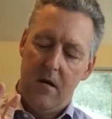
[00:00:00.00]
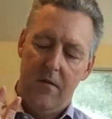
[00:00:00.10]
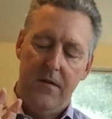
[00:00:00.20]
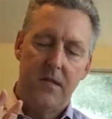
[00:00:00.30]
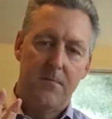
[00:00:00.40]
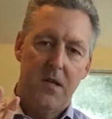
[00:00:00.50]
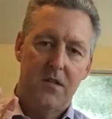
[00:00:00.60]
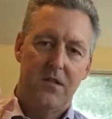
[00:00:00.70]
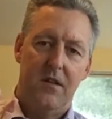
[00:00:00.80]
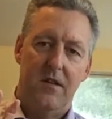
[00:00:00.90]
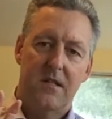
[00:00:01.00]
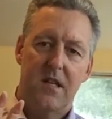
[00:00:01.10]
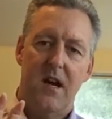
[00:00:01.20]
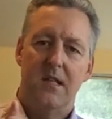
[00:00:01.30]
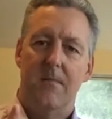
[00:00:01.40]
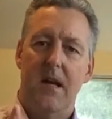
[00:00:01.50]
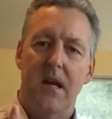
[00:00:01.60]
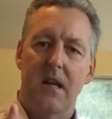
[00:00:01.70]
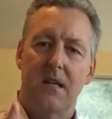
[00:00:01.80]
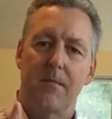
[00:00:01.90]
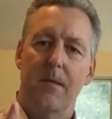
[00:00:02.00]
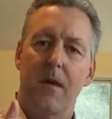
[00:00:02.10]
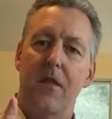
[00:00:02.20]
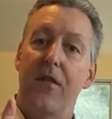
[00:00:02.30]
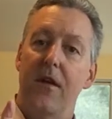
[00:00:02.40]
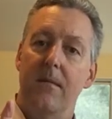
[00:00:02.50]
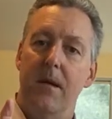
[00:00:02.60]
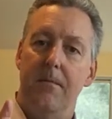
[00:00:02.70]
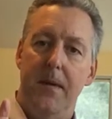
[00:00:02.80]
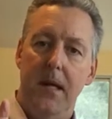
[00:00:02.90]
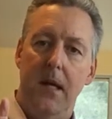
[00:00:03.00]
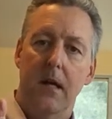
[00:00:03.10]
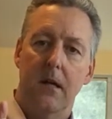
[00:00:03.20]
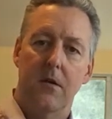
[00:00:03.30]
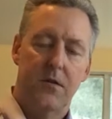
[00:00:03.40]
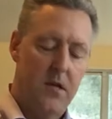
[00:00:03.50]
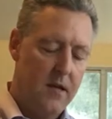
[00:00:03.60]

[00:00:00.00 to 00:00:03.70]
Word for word: on these muscles on the sides of my hand to bring my thumb and pinky closer